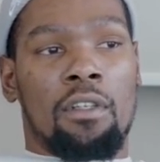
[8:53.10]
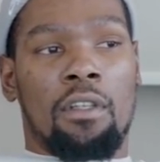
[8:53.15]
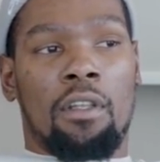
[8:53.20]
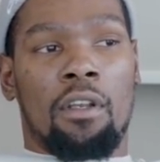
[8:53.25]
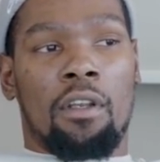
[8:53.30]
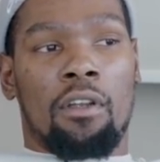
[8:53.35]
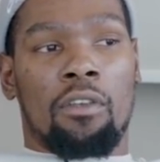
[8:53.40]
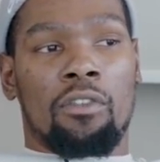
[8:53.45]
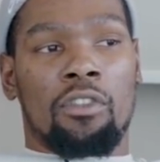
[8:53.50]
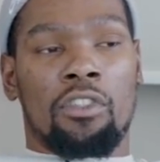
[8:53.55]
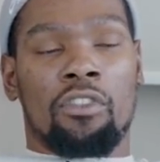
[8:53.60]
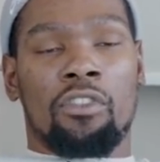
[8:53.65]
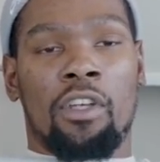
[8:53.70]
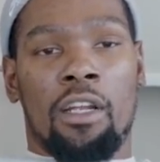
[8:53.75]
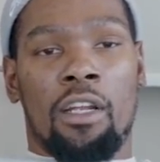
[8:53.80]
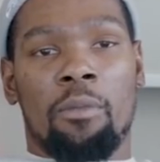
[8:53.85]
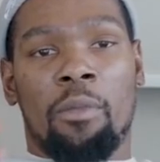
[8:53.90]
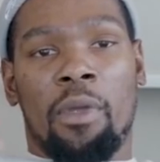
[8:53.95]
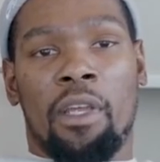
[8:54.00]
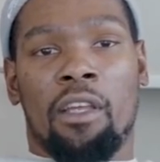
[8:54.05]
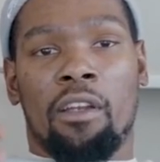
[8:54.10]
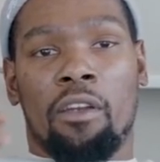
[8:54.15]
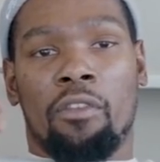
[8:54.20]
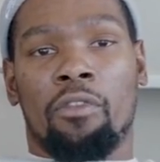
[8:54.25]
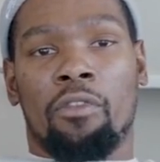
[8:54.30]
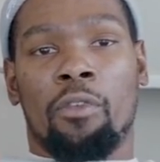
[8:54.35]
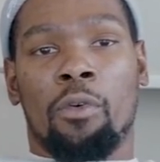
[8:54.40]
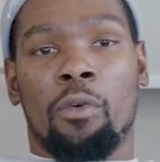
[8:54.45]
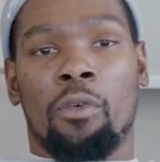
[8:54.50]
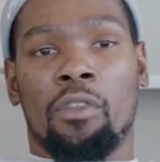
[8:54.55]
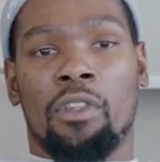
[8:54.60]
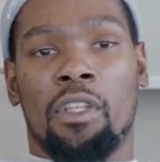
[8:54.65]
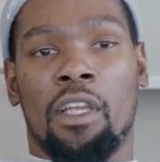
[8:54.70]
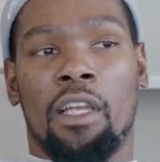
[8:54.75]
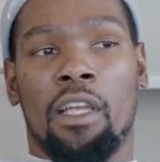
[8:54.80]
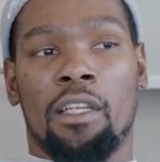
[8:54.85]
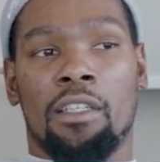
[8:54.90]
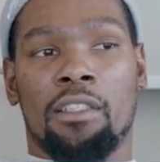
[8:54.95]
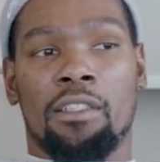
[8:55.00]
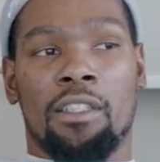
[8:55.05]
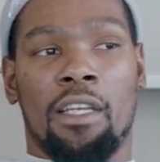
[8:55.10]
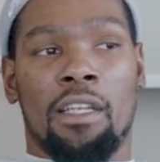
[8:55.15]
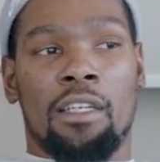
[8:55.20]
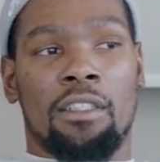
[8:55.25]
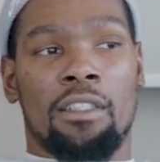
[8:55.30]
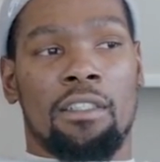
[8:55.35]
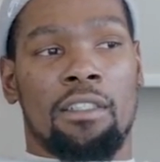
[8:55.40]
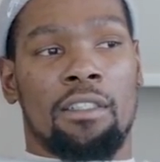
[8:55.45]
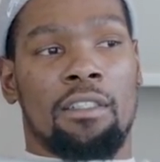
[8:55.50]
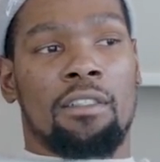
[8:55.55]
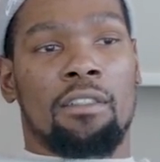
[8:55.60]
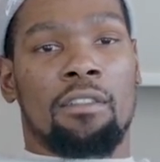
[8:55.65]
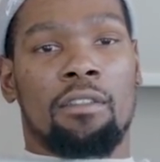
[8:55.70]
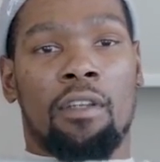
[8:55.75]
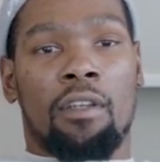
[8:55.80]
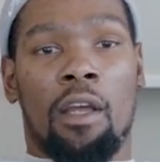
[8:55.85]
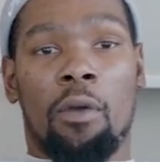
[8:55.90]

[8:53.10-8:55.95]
you know, just try to make it a full thing instead of just